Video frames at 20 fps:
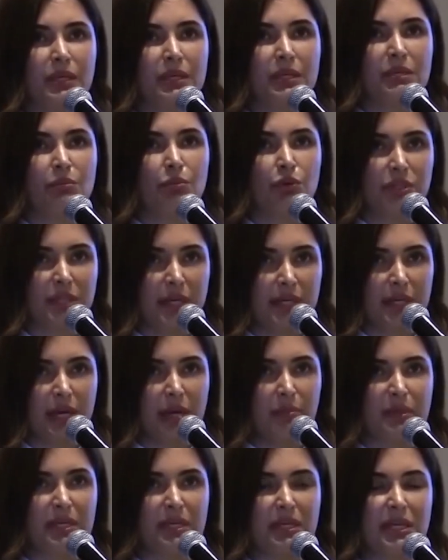
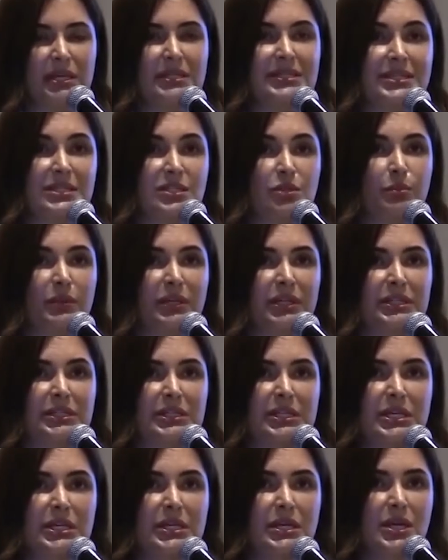hemodynamic
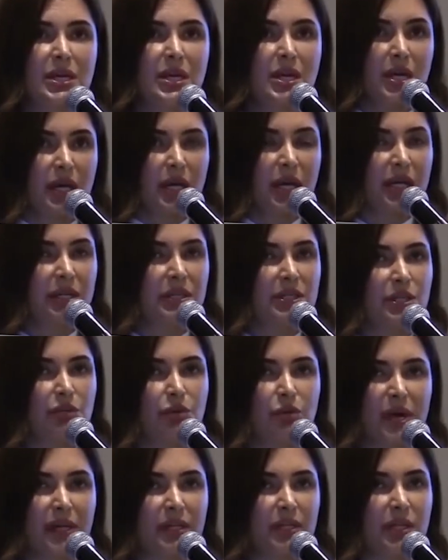instability,
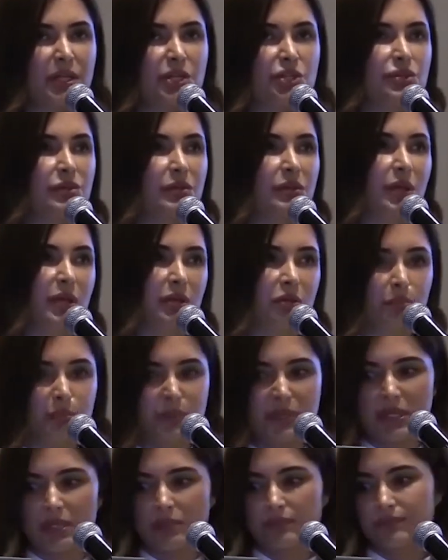anticoagulation
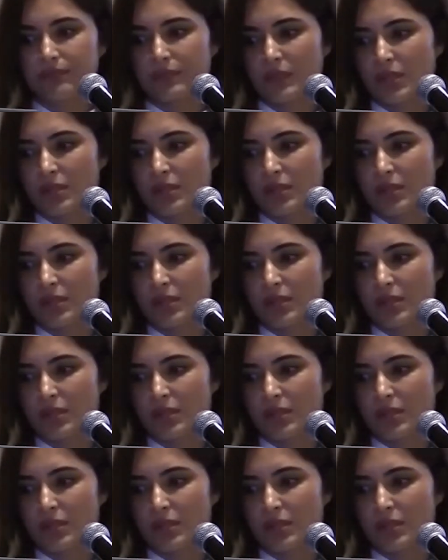therapy.